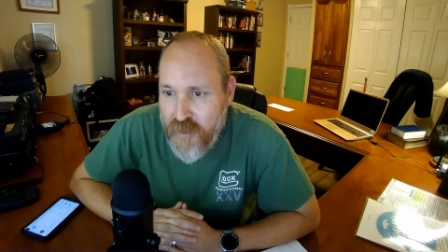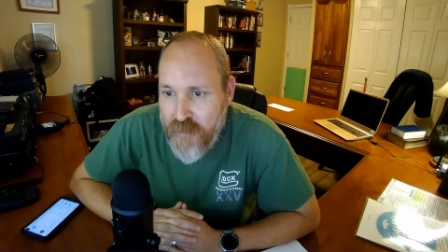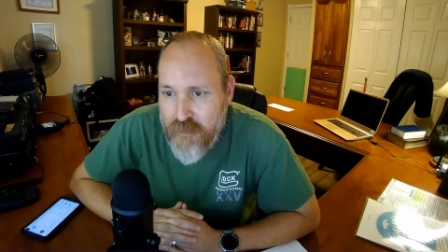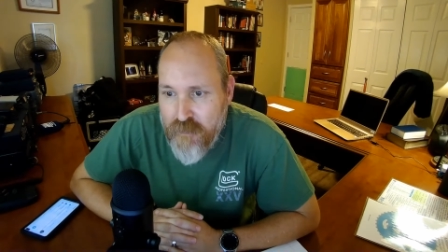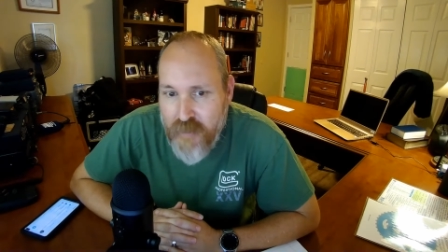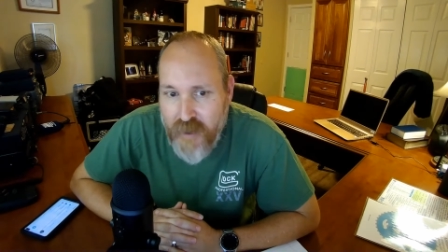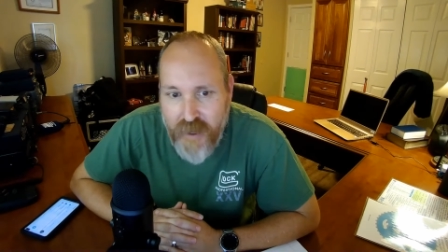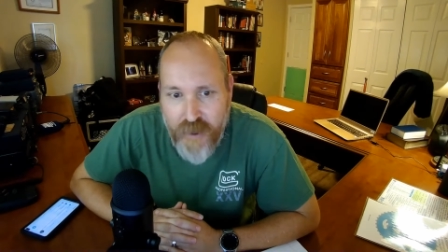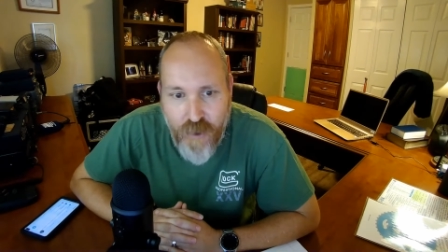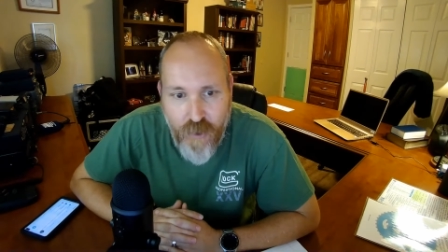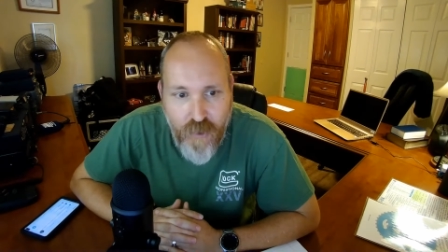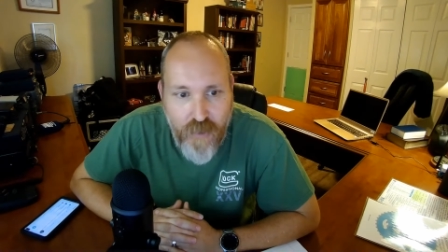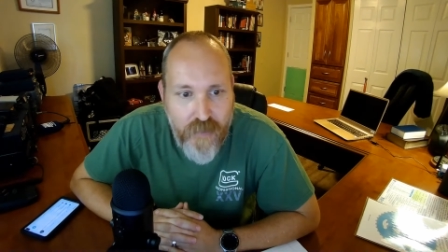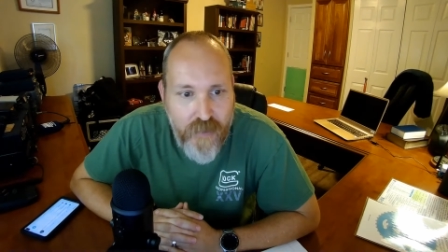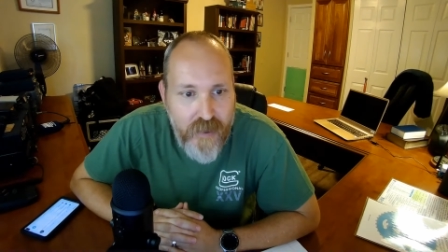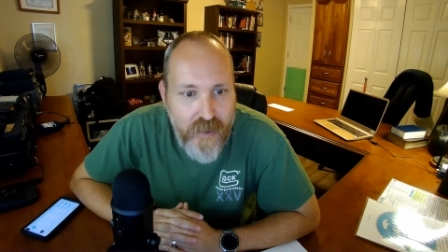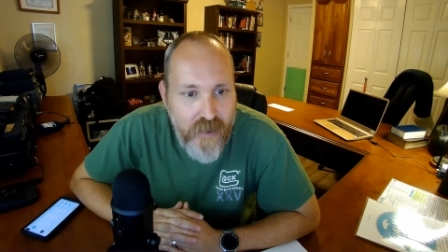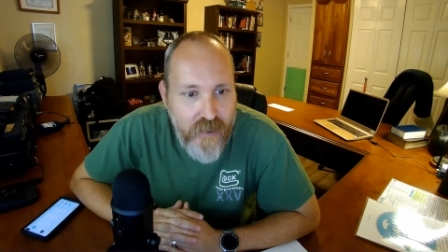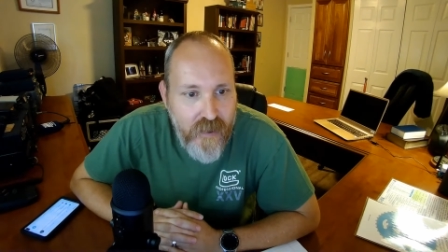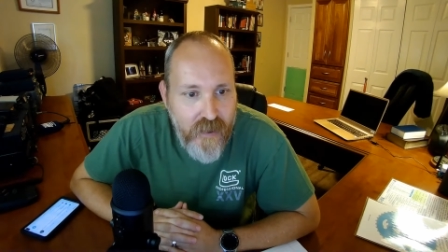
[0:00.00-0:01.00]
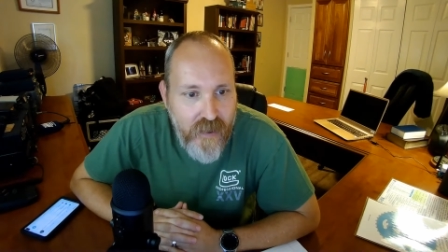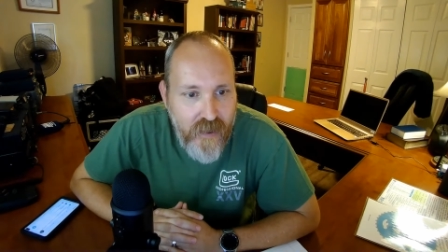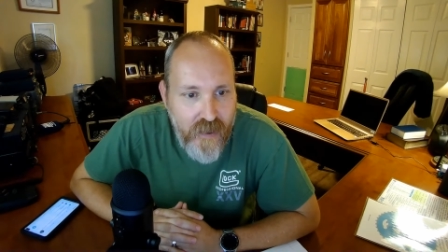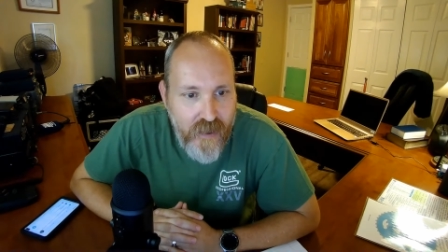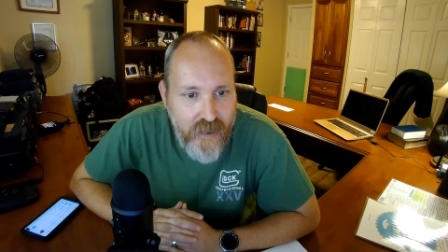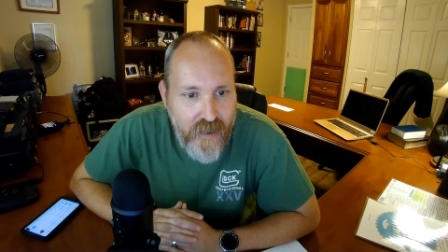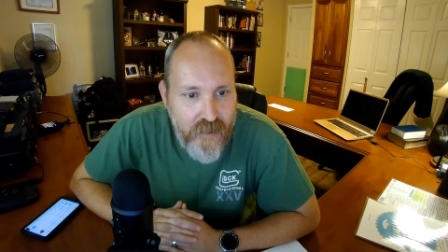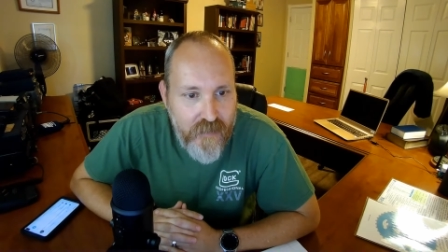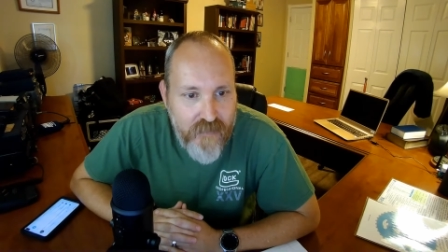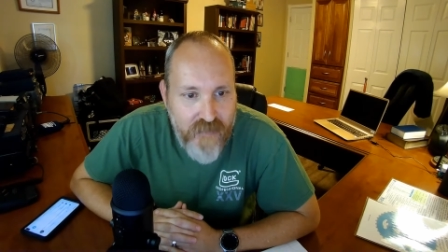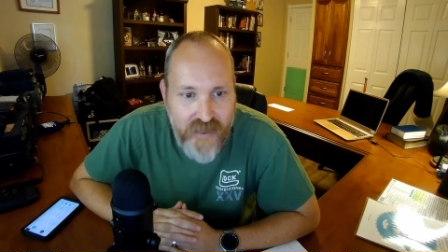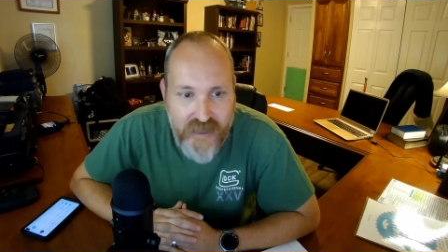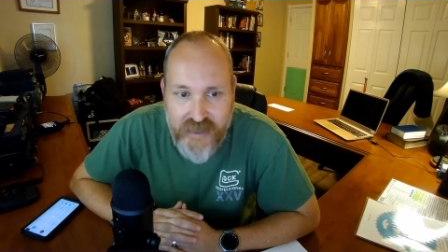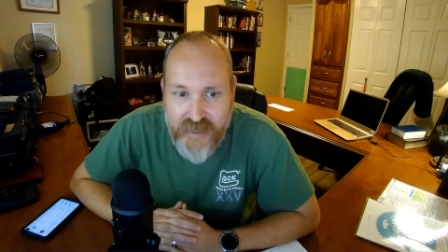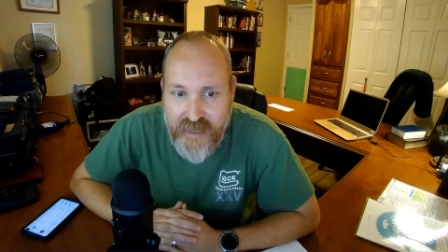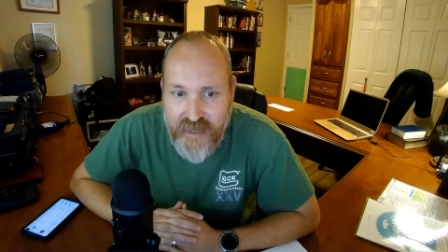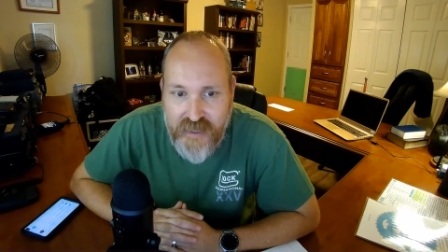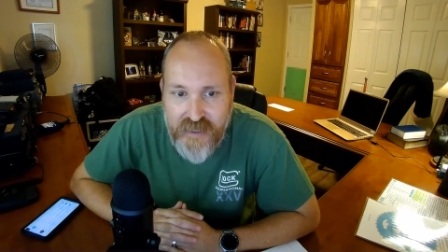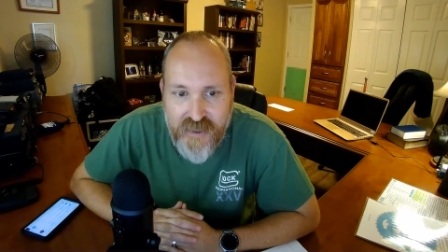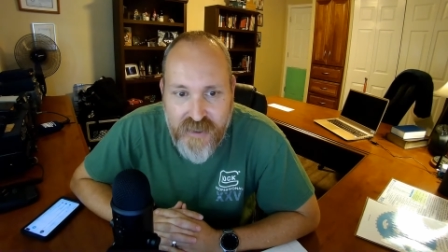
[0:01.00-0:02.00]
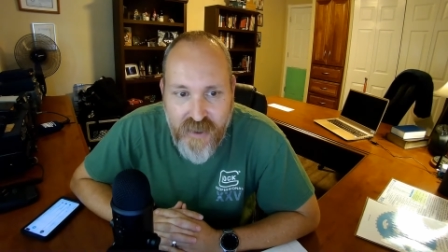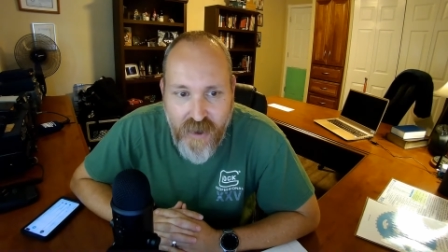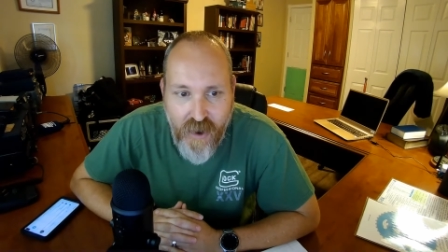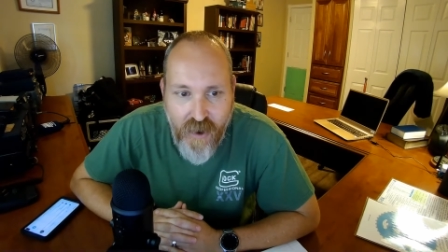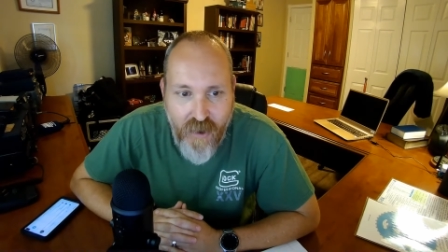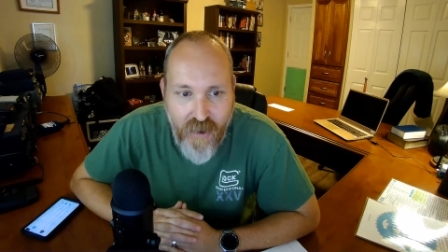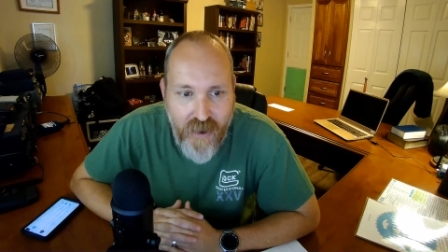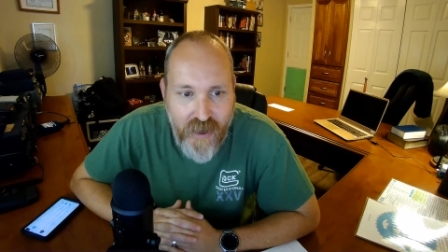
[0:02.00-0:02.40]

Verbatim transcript: better um, than D Star.